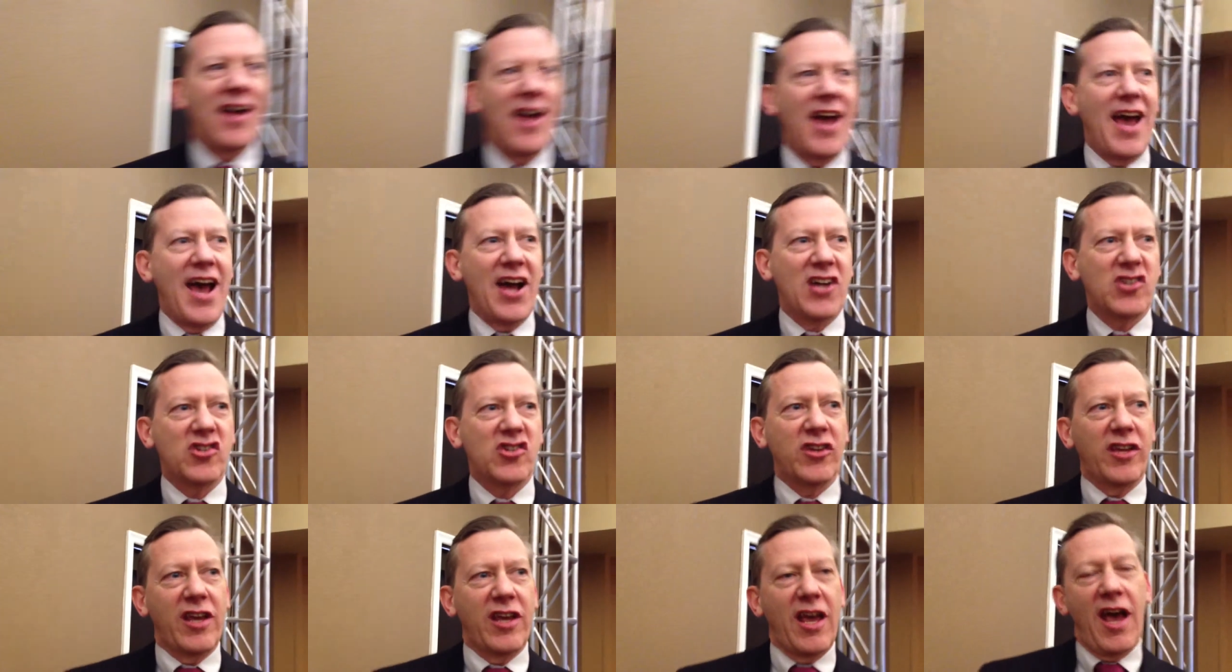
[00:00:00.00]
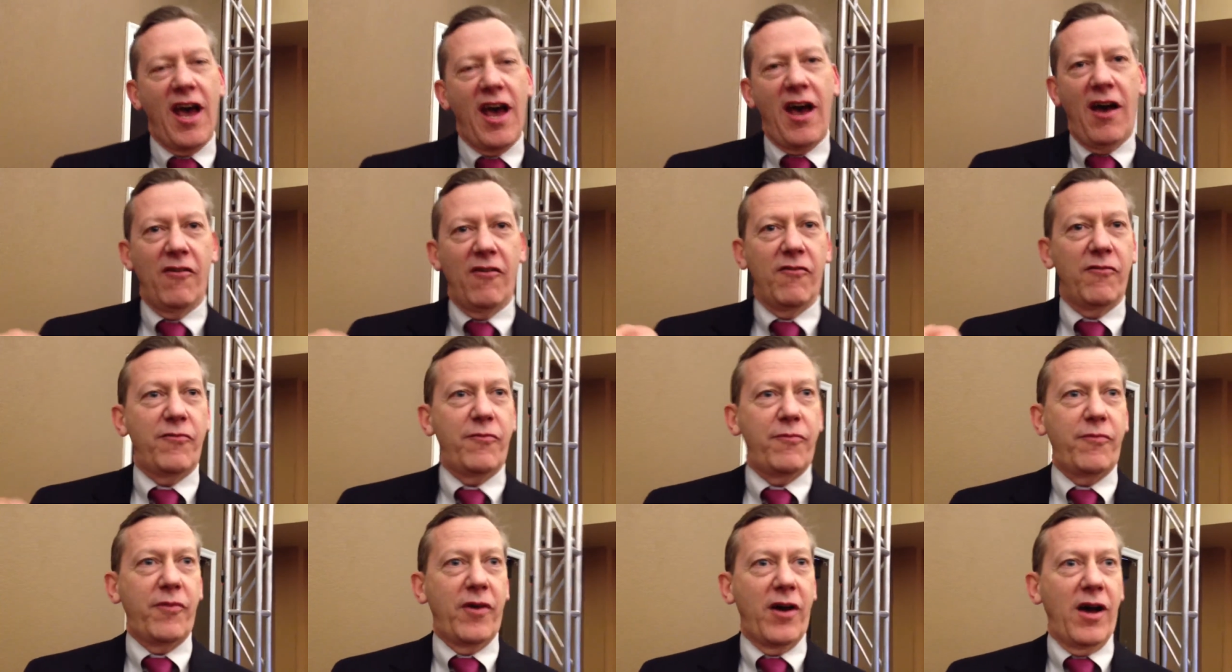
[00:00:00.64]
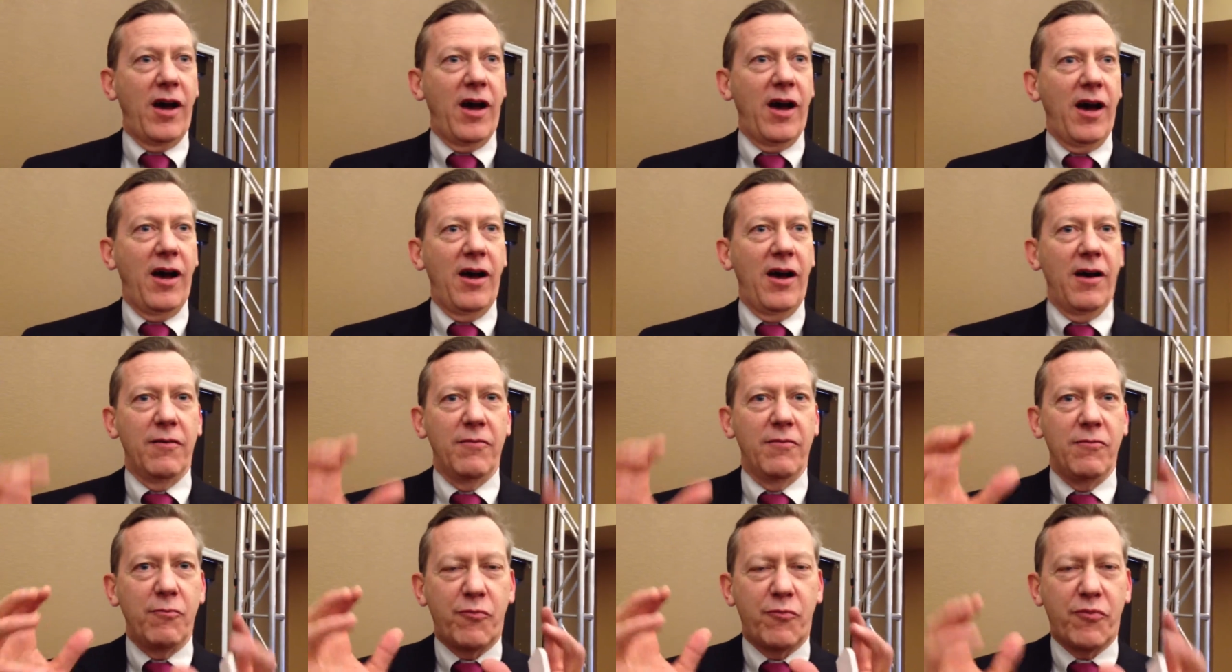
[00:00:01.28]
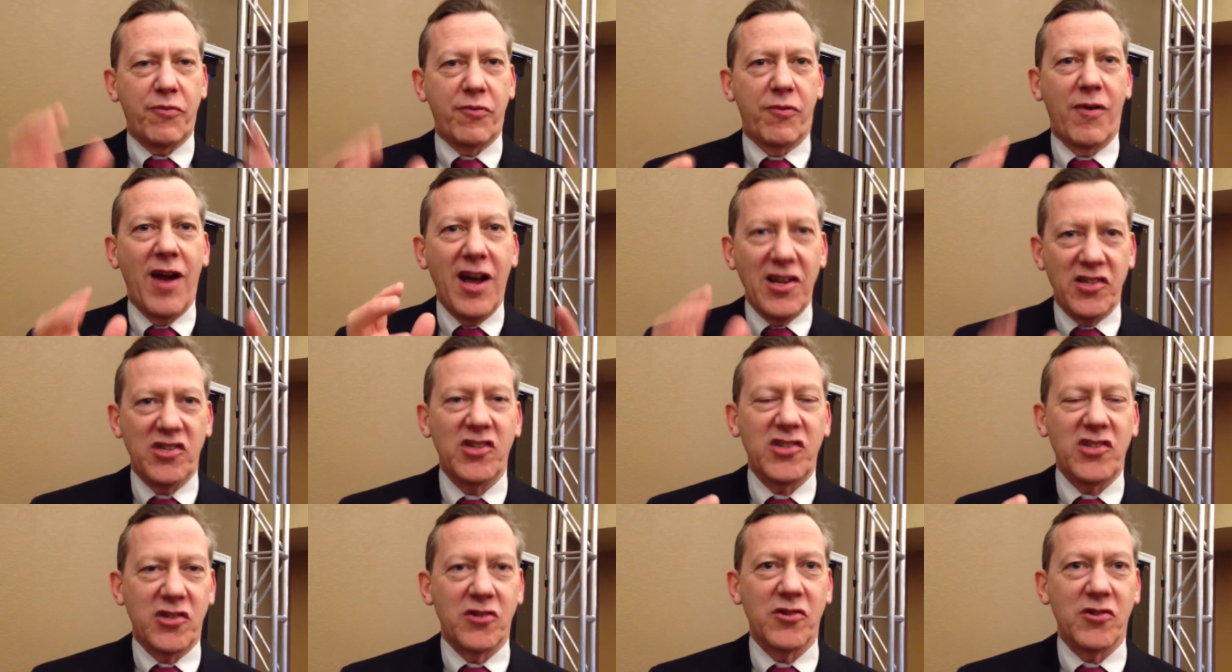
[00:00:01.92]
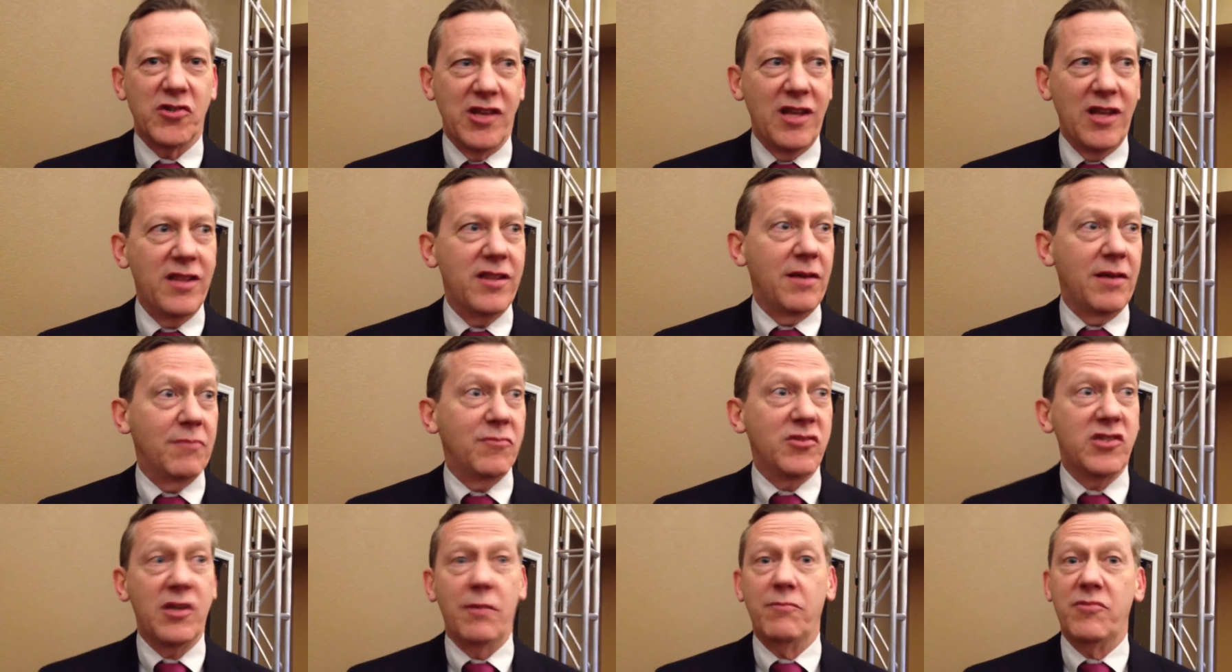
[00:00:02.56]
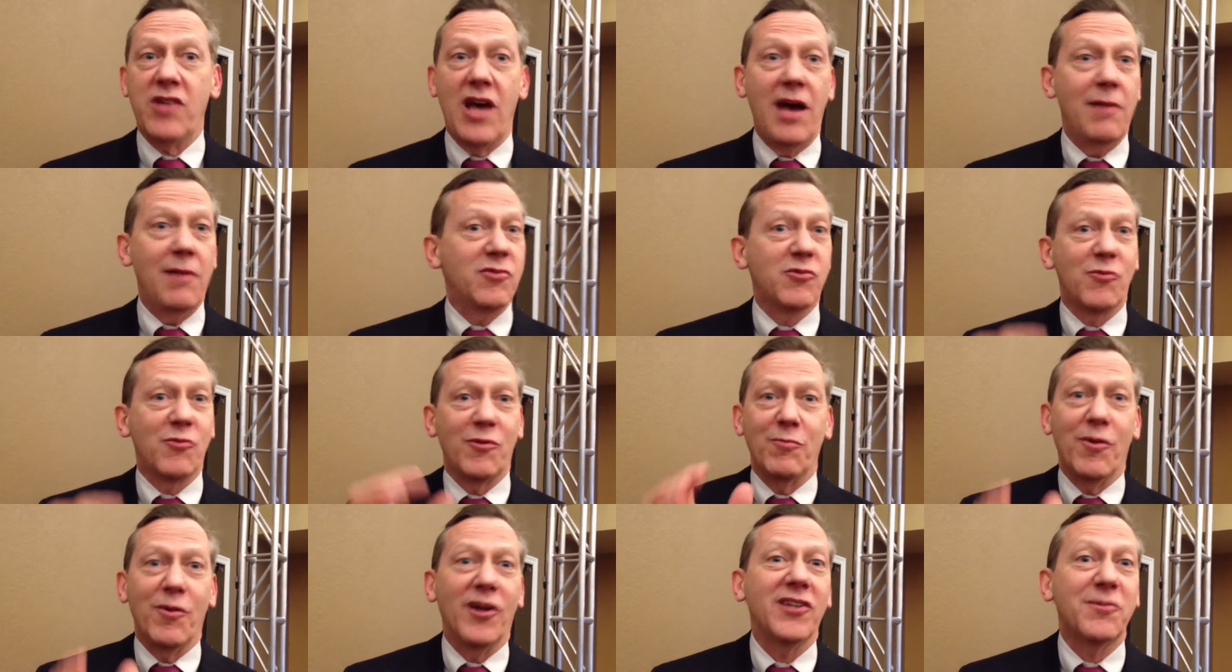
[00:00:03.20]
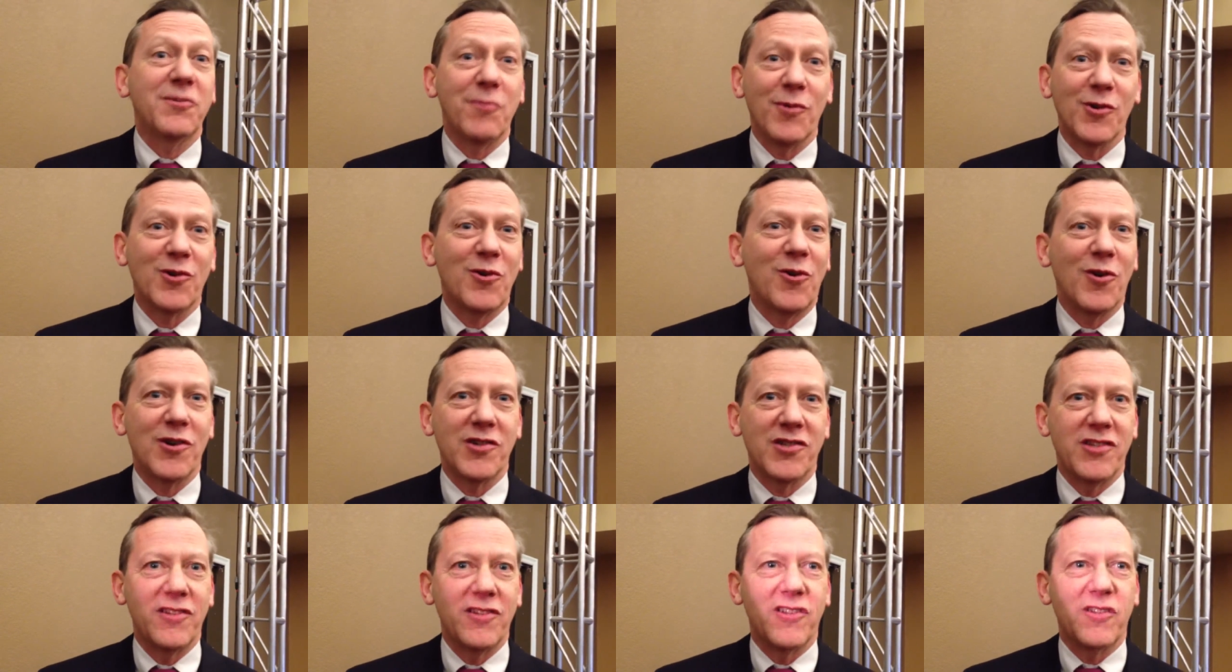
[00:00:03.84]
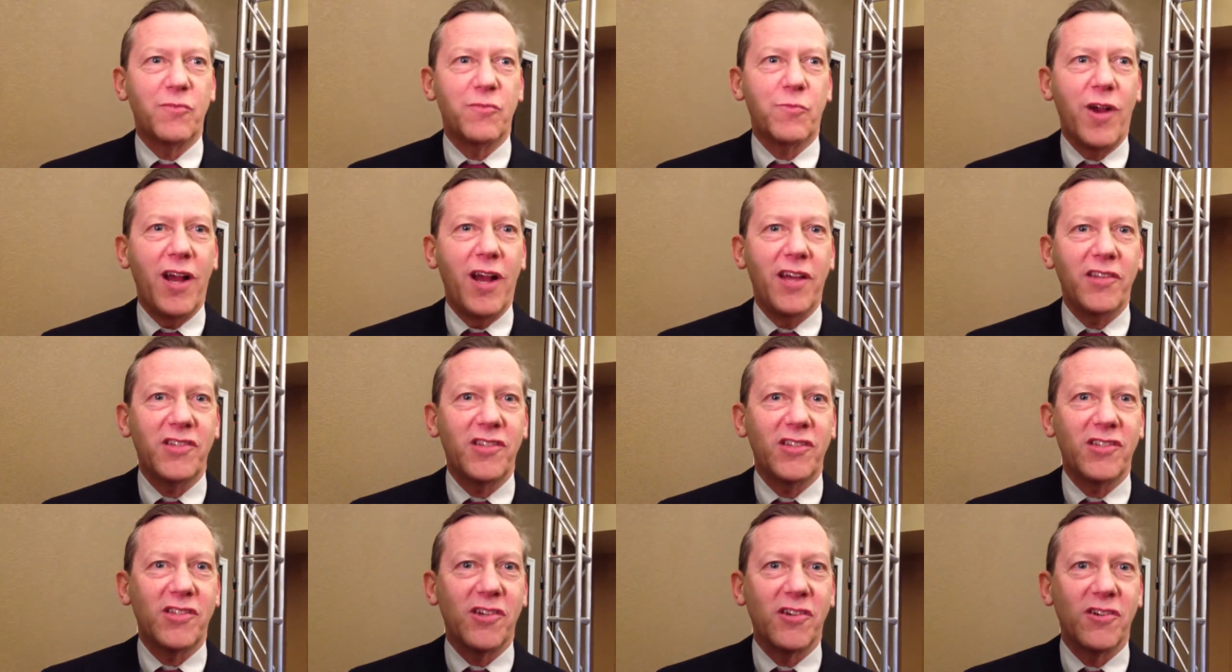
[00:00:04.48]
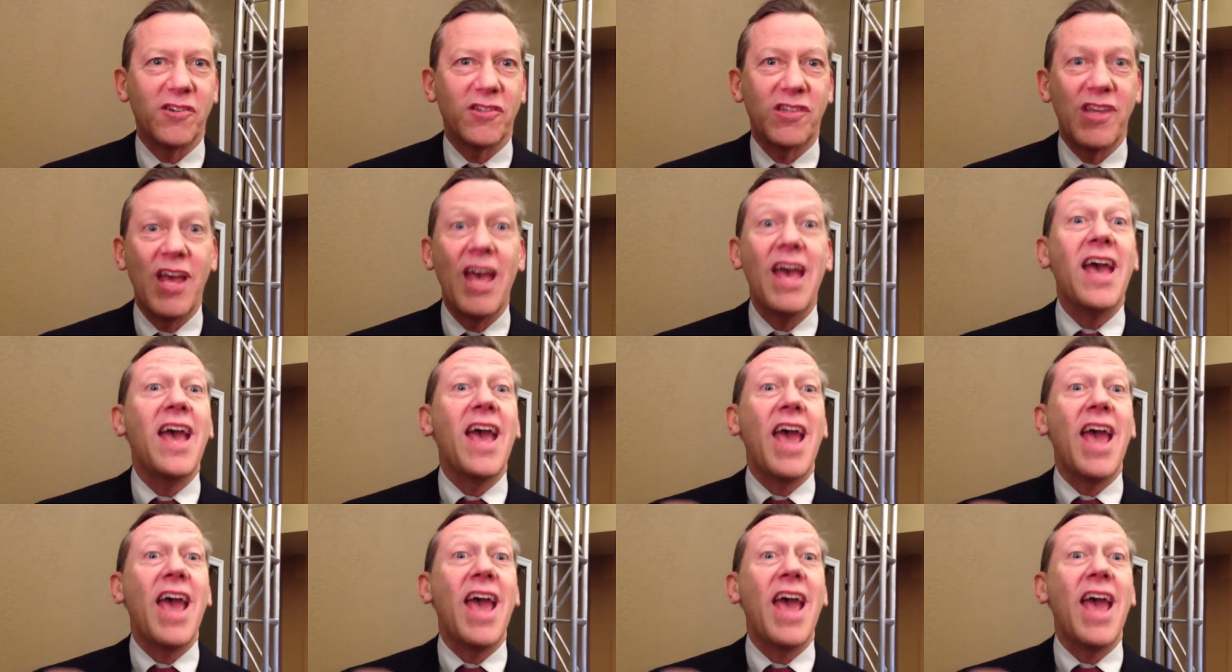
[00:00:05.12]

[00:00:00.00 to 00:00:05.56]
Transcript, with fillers: actually have uh, processors in them, sometimes with multiple cores in those processors,